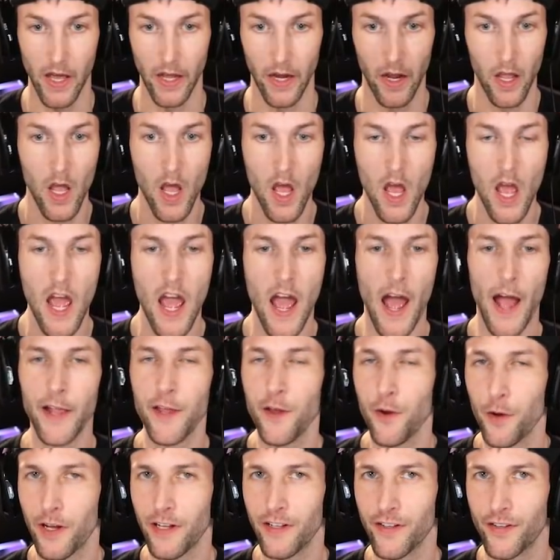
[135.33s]
head.
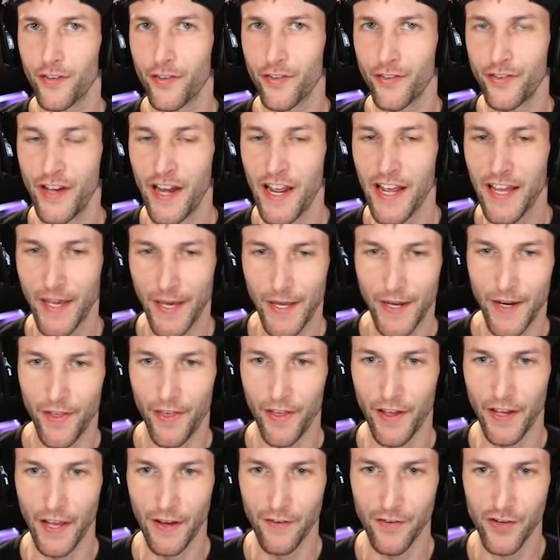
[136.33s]
And you can sneak into
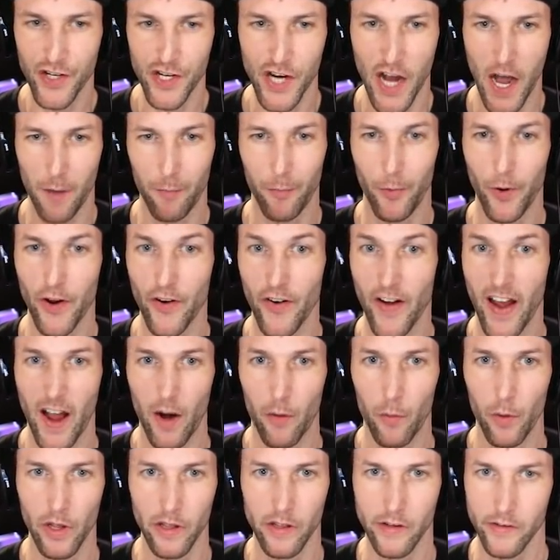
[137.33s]
the gift shop where you're
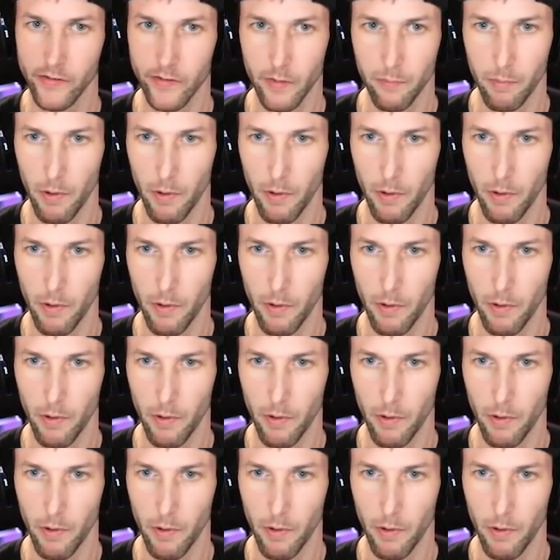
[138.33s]
not really